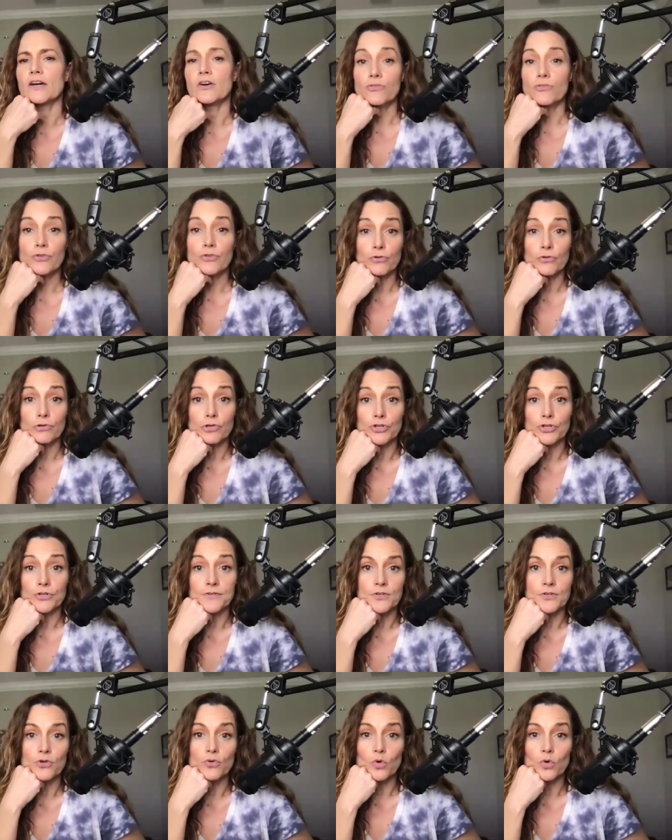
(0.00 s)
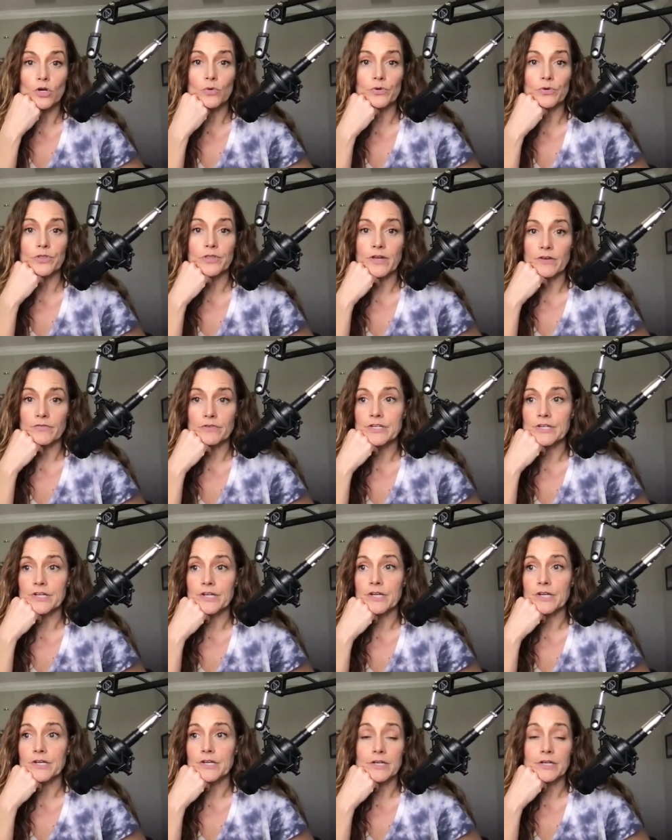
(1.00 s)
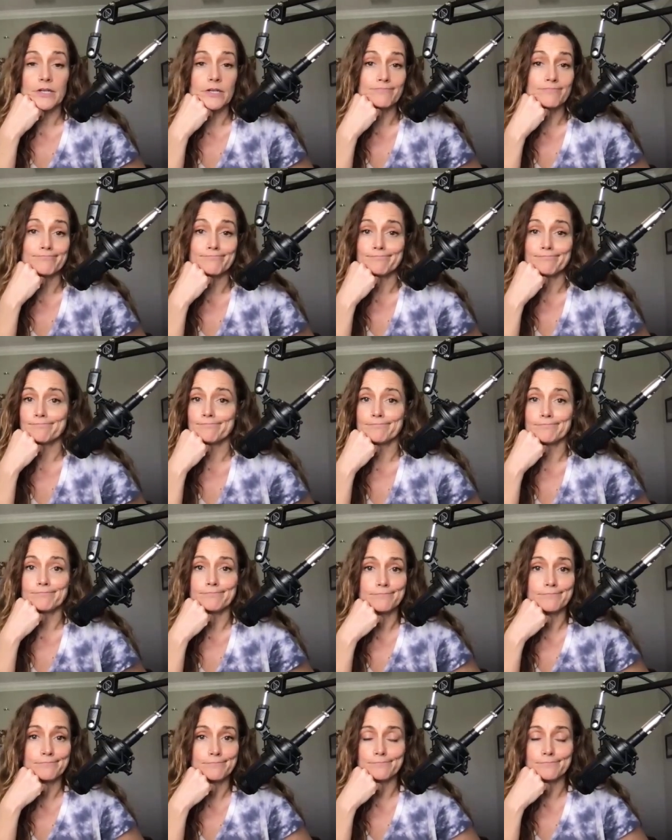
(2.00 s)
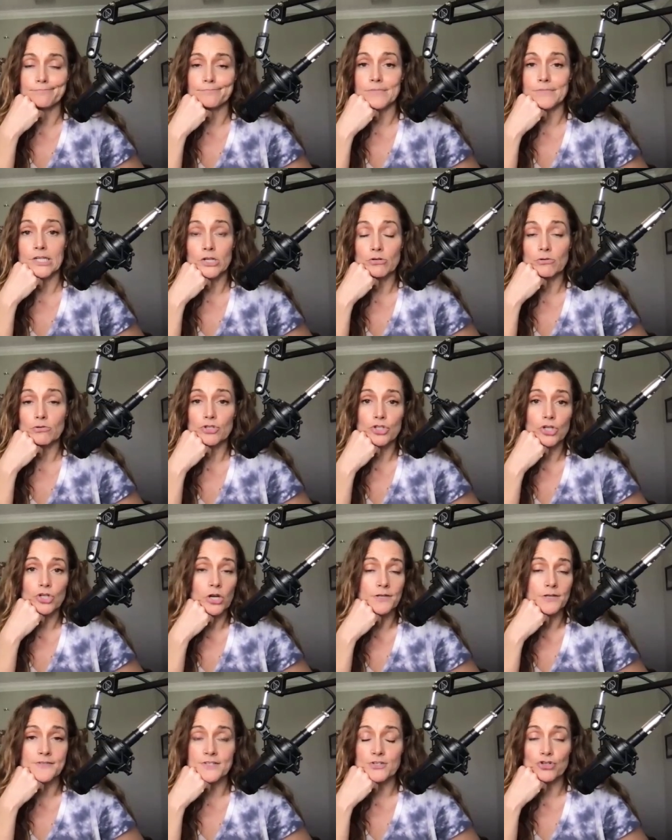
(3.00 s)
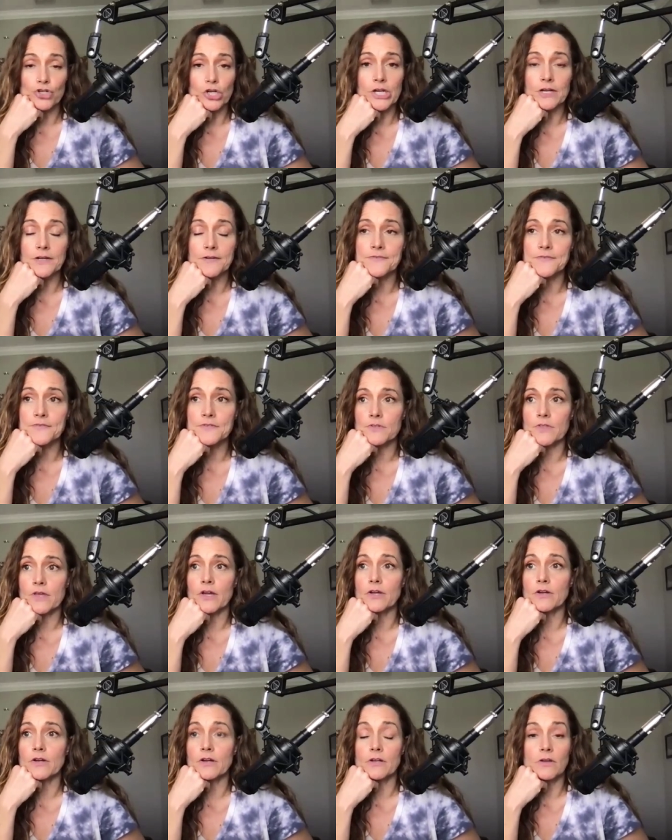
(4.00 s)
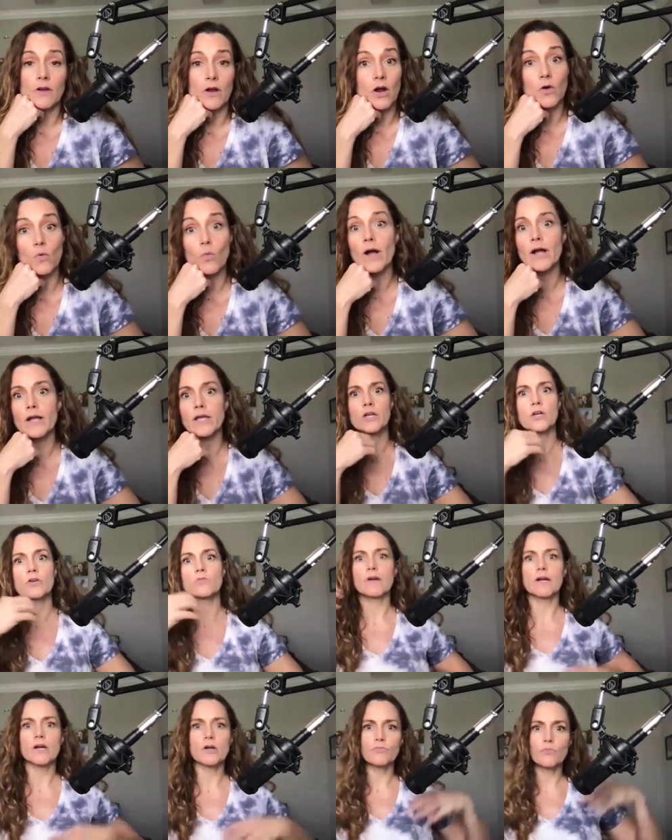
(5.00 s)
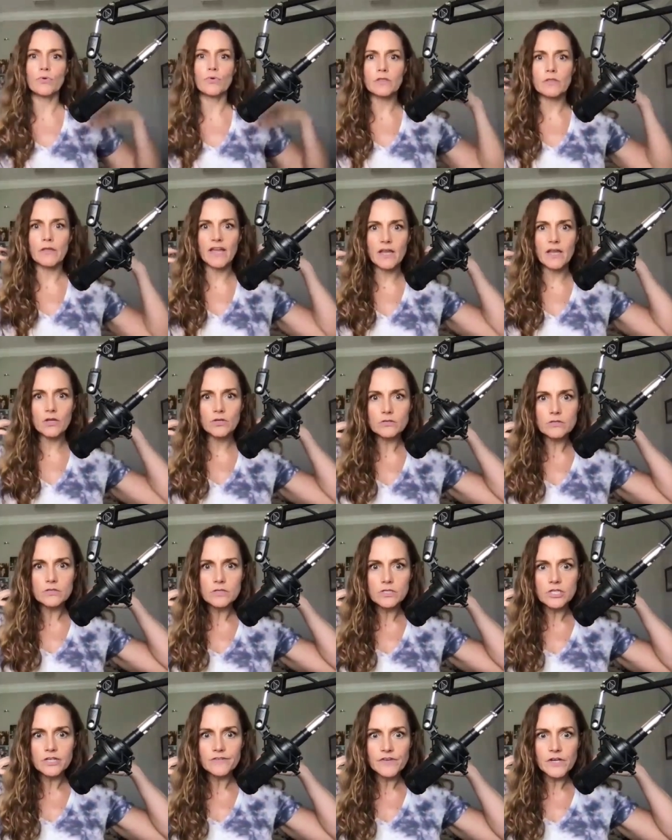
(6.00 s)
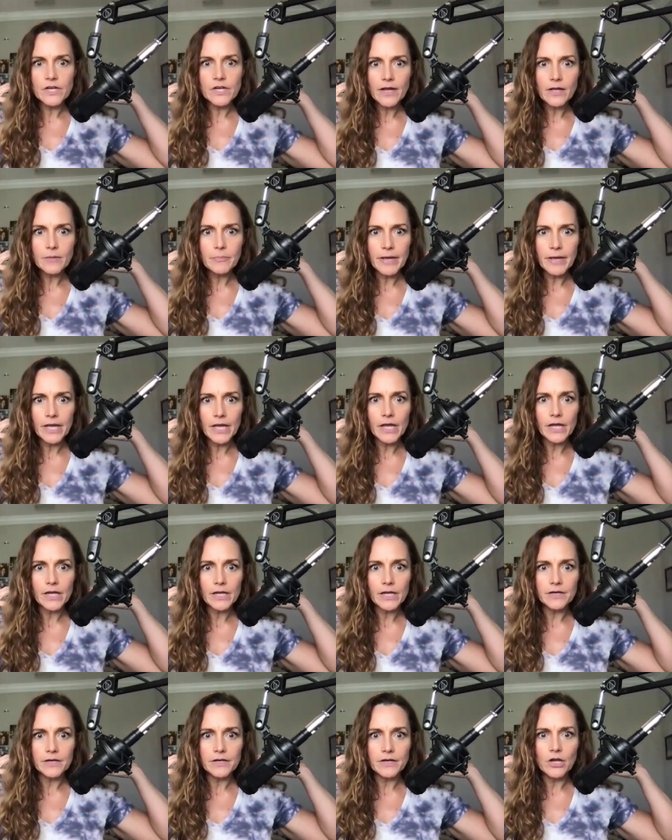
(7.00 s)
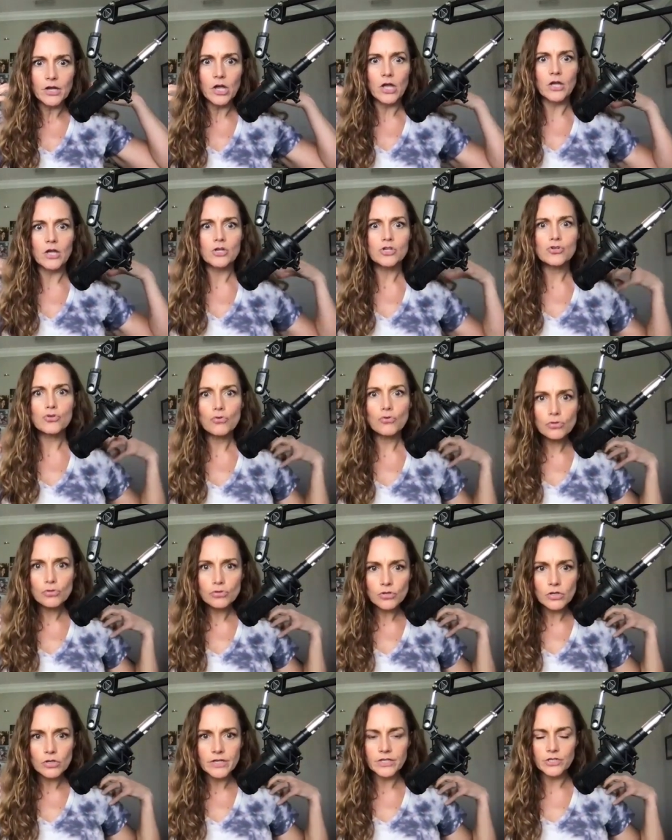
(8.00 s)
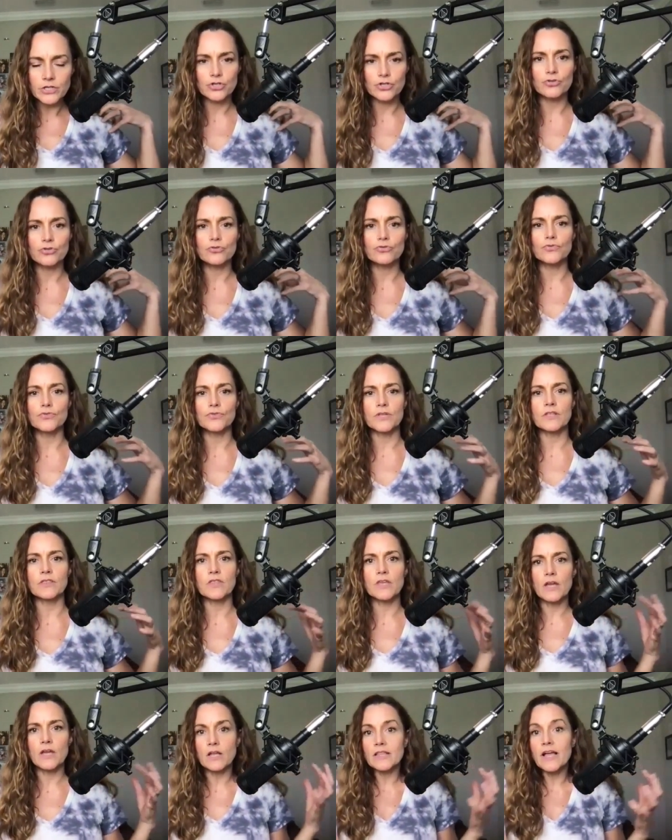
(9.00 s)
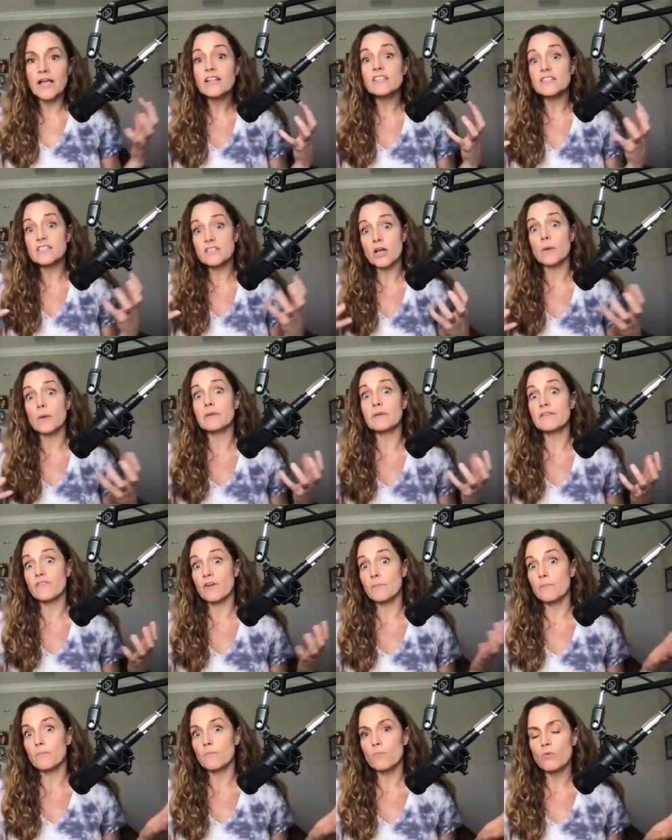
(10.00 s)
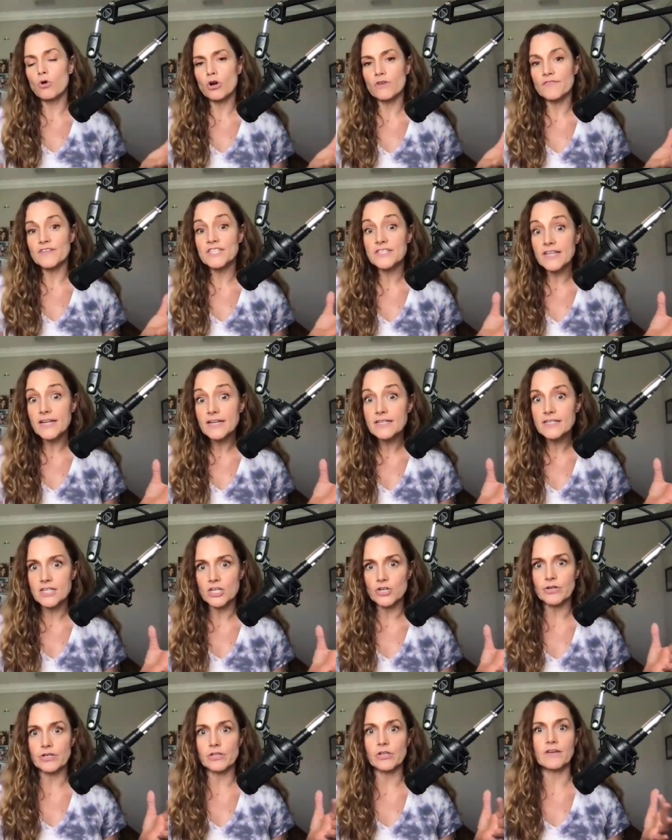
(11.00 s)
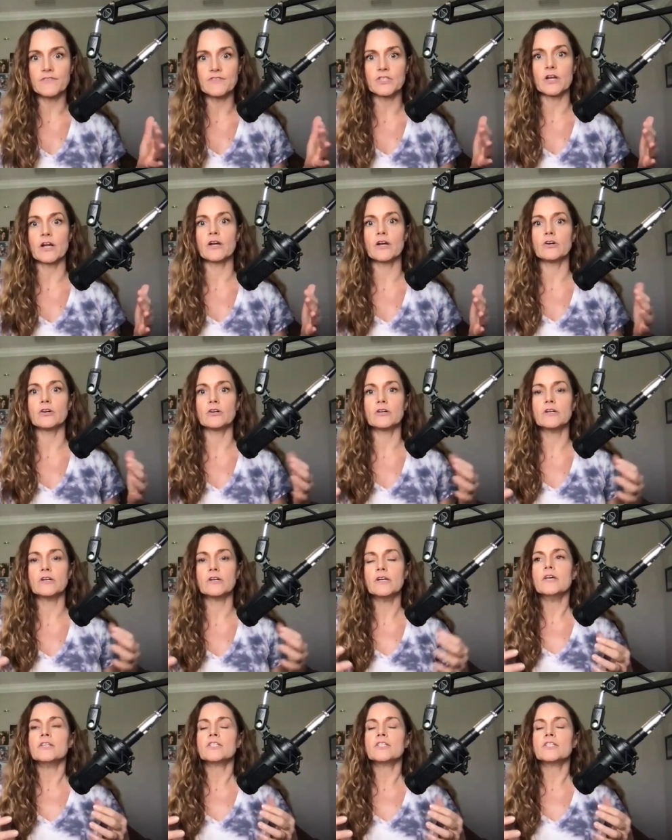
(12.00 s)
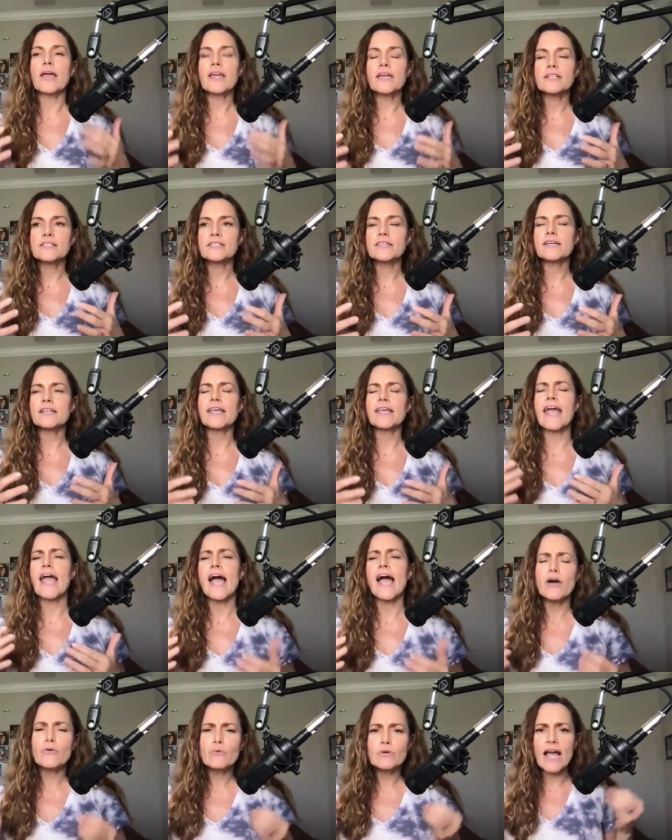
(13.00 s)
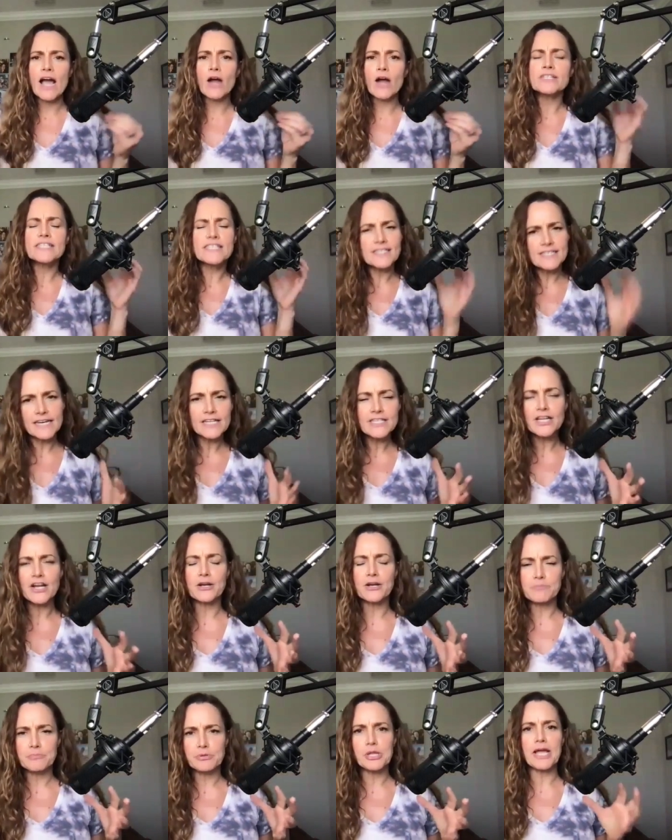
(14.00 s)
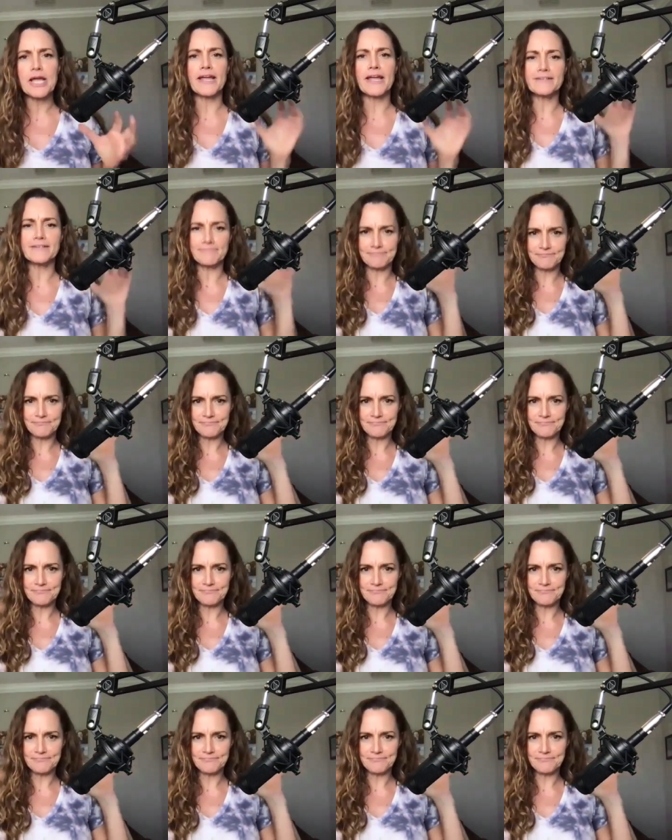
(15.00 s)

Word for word: health coaches who work with everyday you know johns and janes that are uh, walking around with like stiff neck pain, shoulder issues, and th- a lot of this coming from more of a sedentary lifestyle. So I could see like how how is standing on a plate